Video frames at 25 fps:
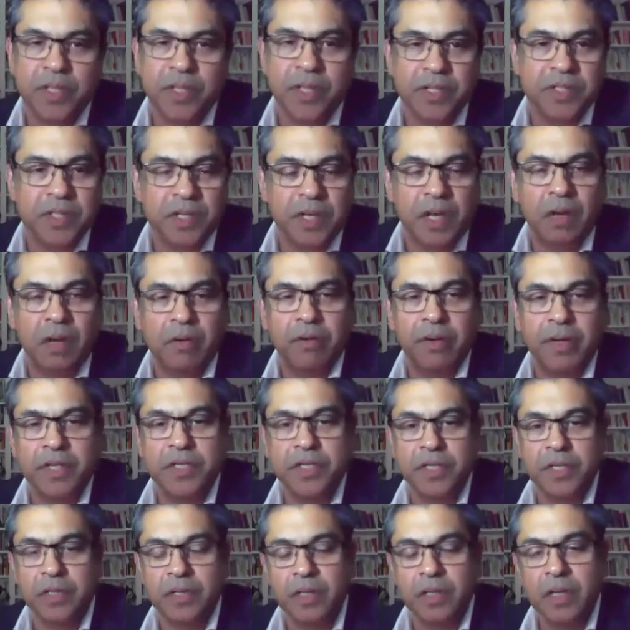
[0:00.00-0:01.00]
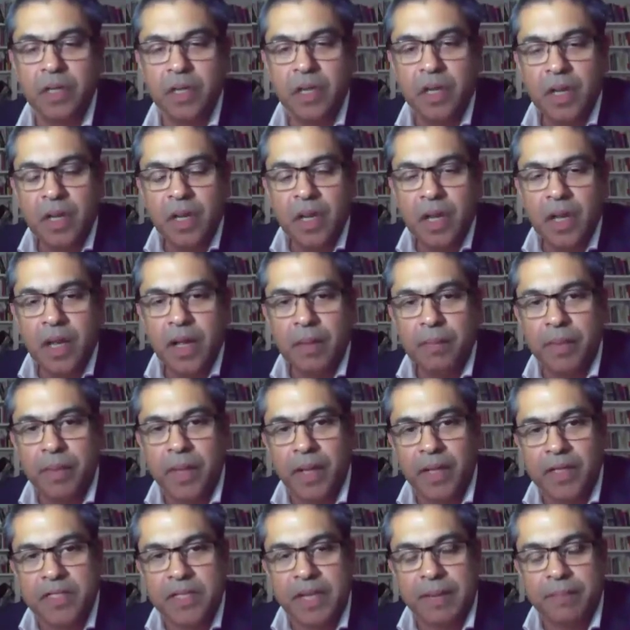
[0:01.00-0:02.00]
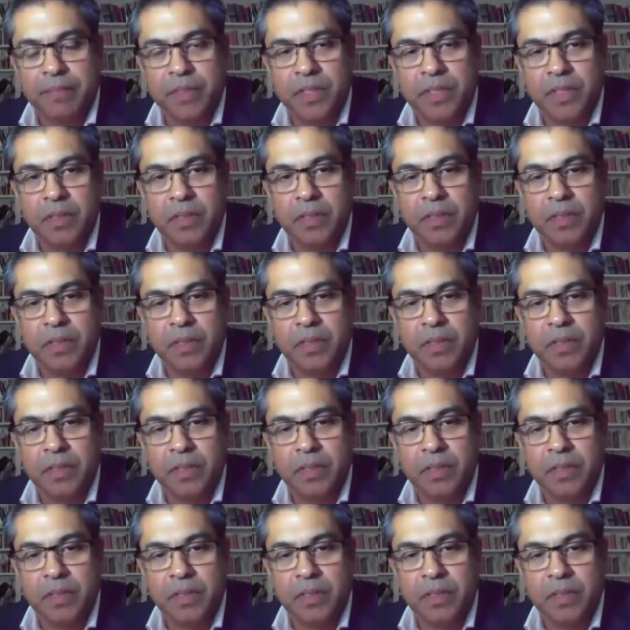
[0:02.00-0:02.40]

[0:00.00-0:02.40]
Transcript: things in our region, be accepted